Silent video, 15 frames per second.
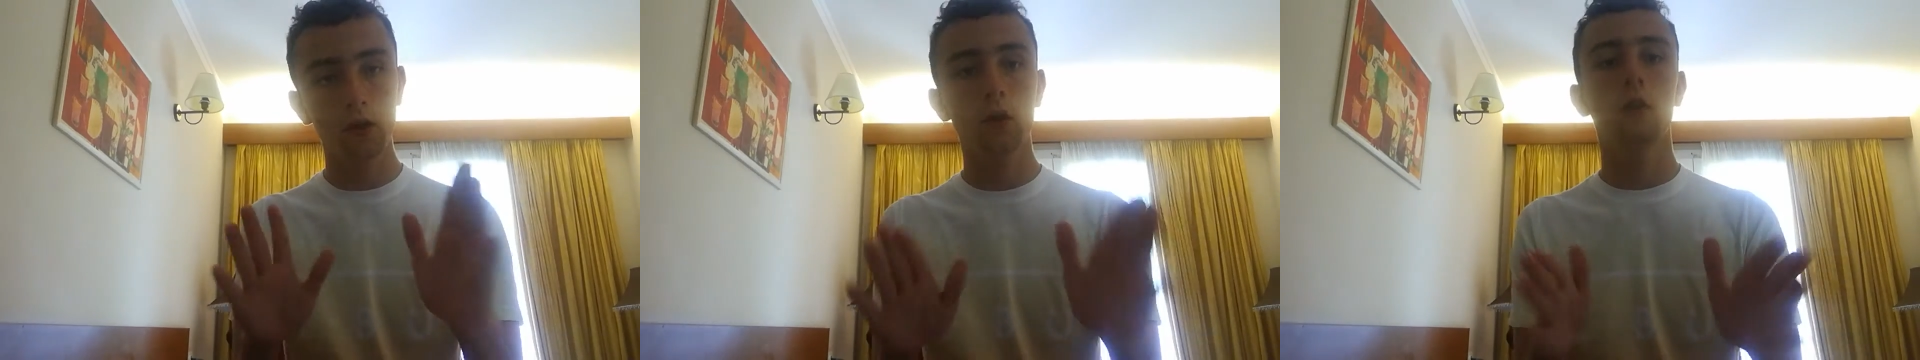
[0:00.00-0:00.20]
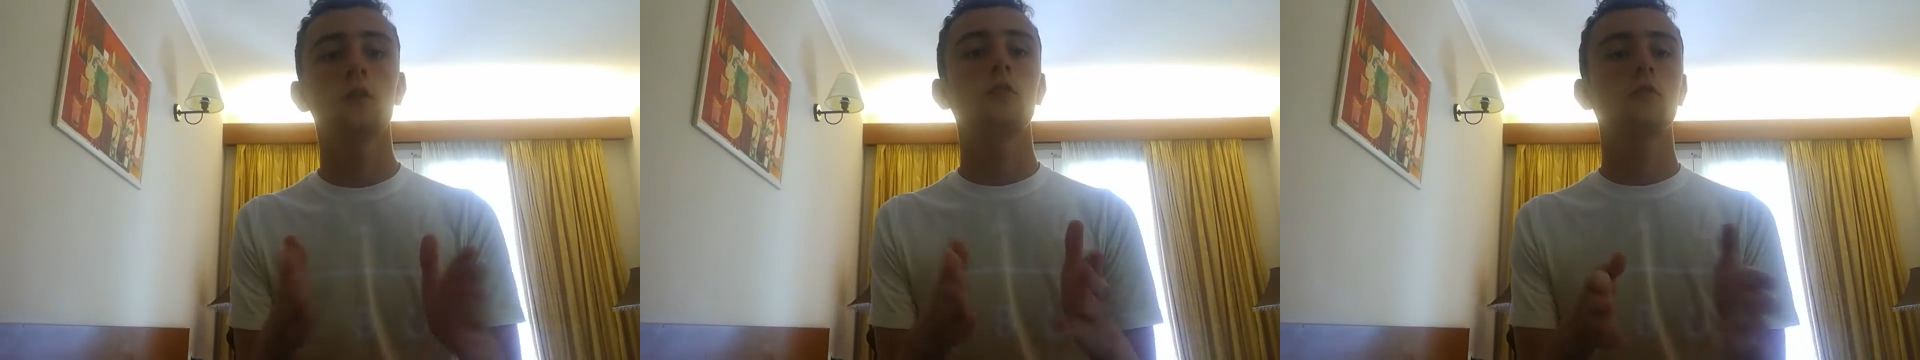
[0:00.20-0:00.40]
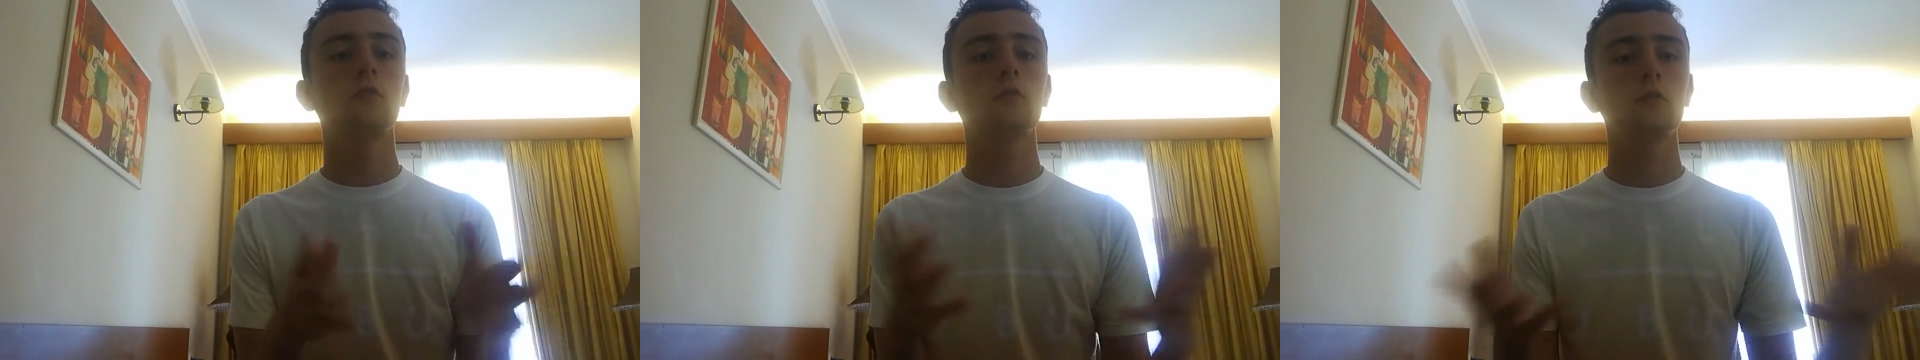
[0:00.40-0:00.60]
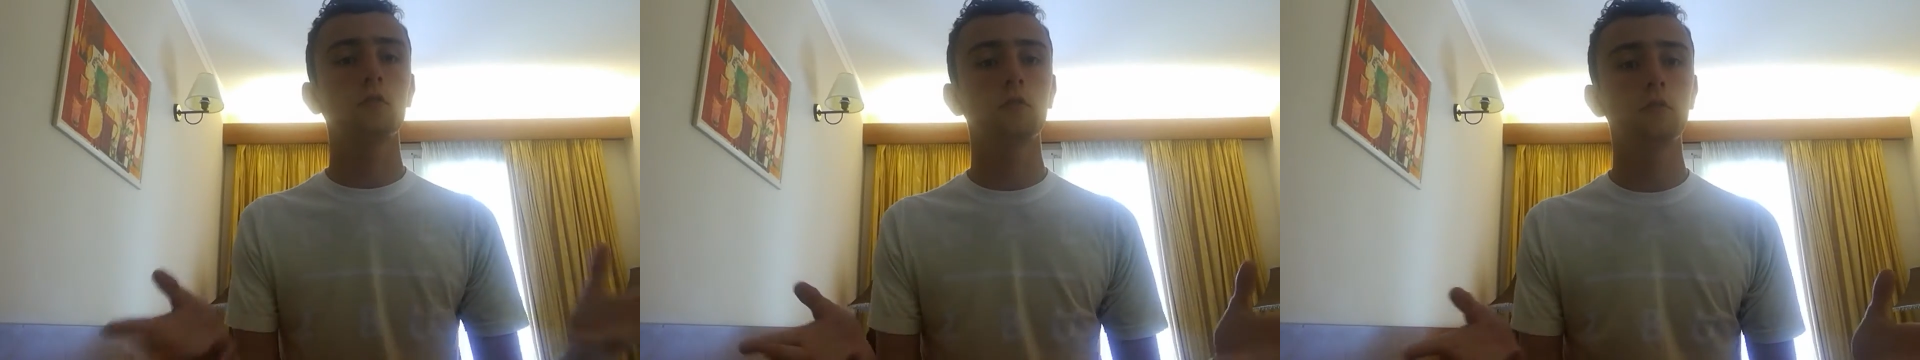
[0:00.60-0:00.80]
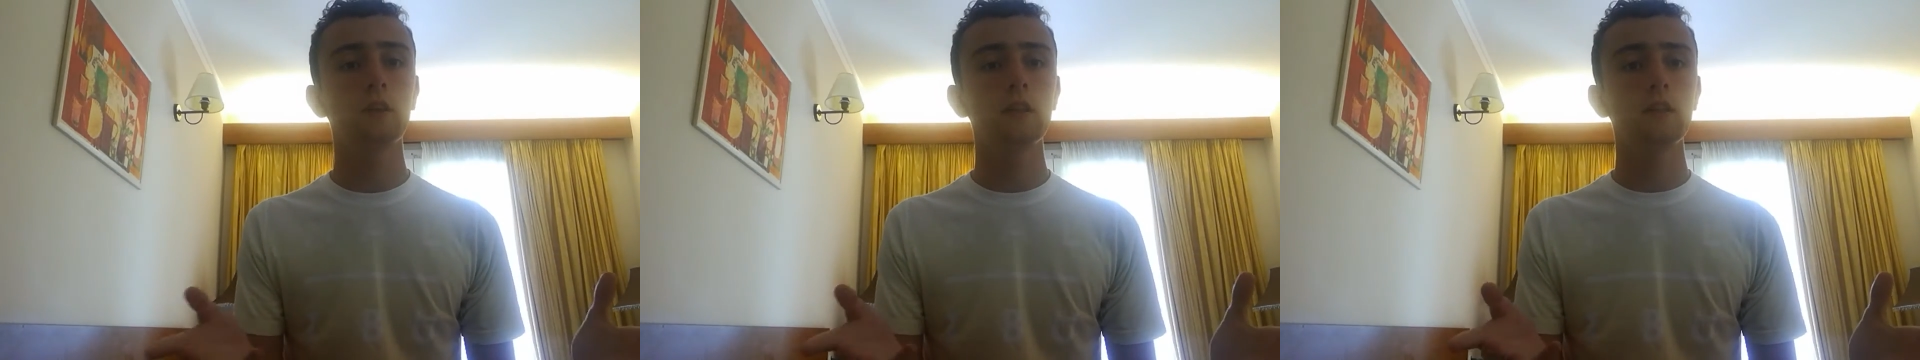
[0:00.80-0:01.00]
because those are
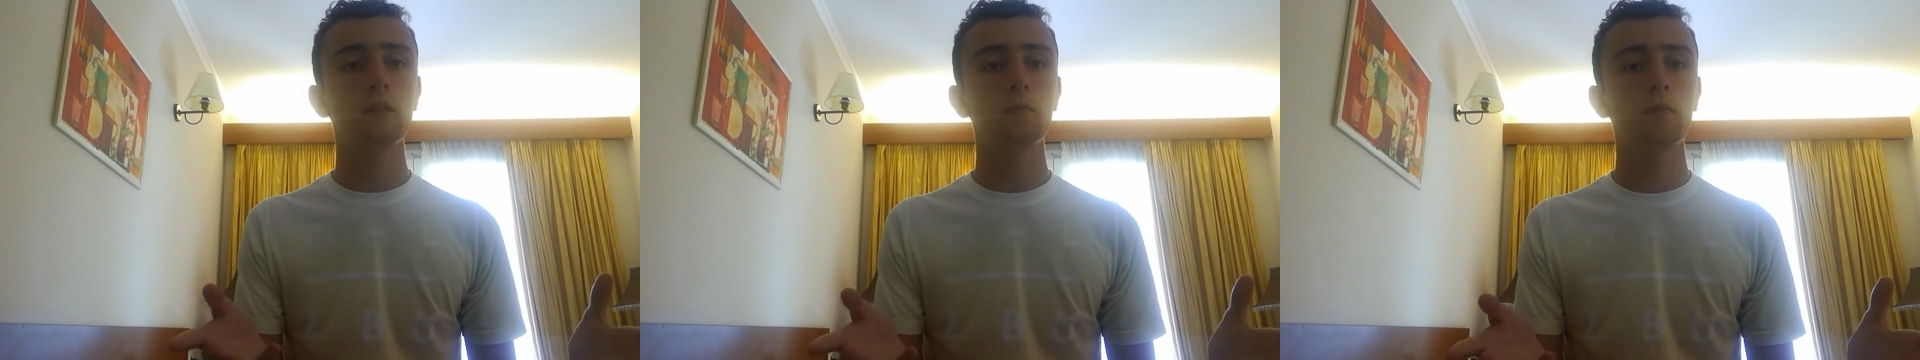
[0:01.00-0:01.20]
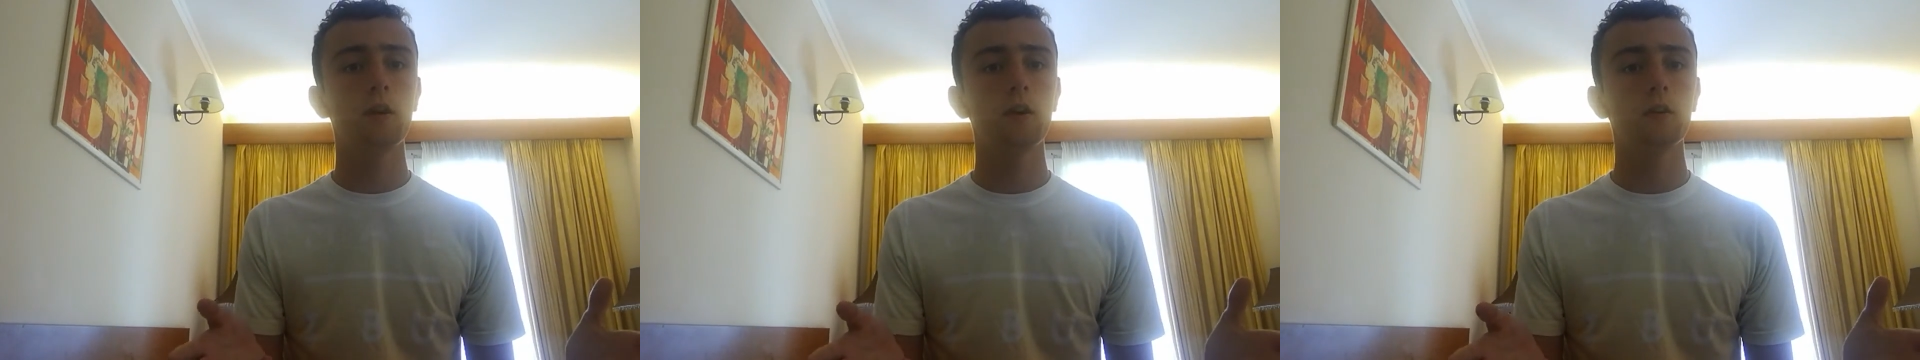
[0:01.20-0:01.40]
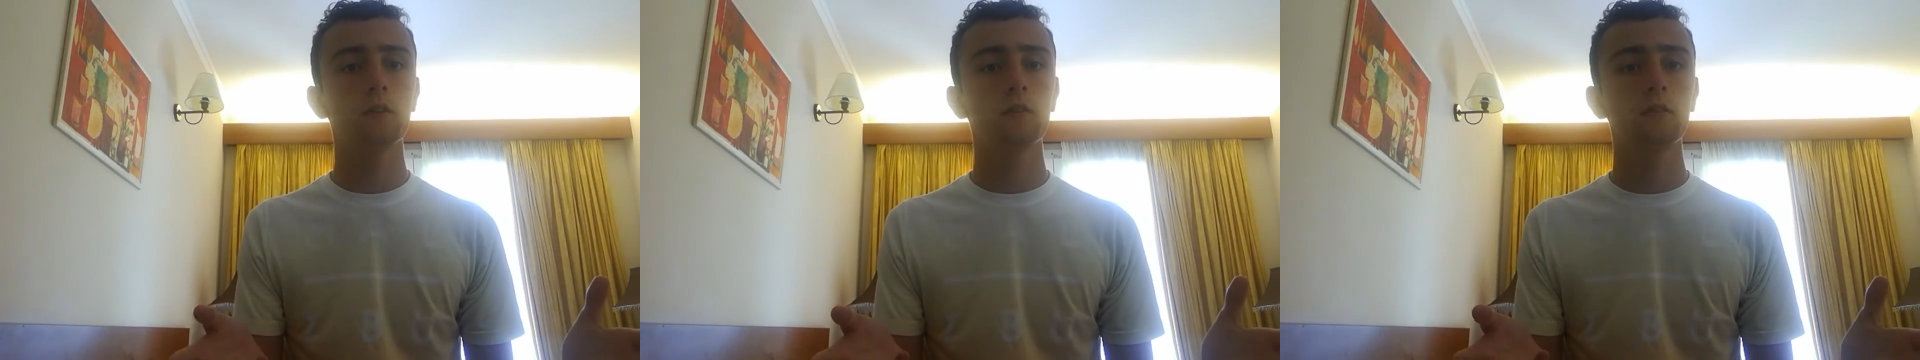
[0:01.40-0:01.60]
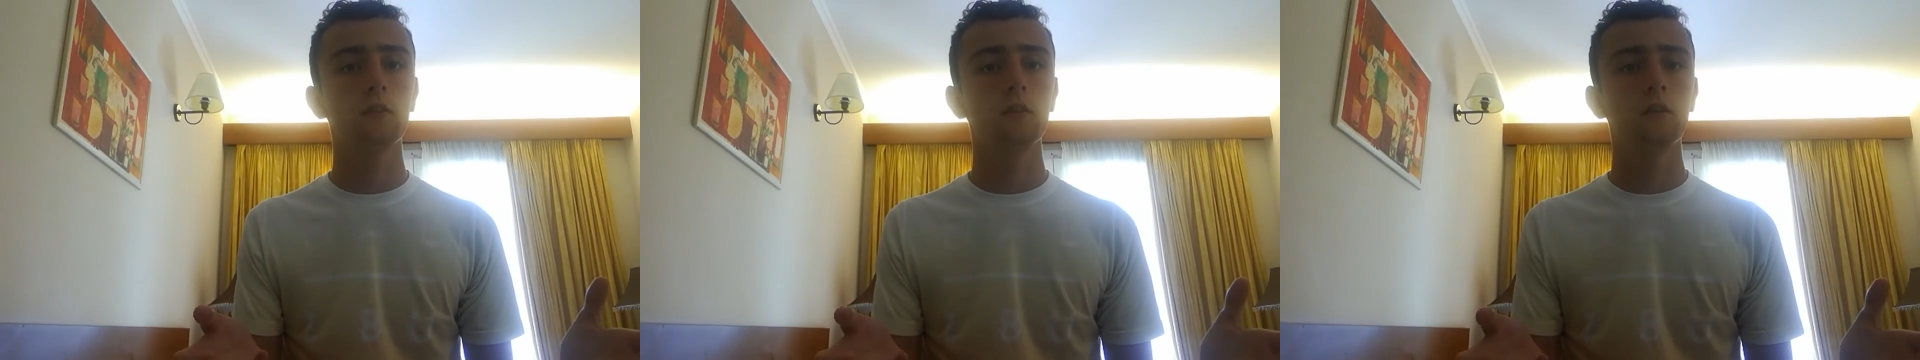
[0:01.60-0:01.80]
the easy parts.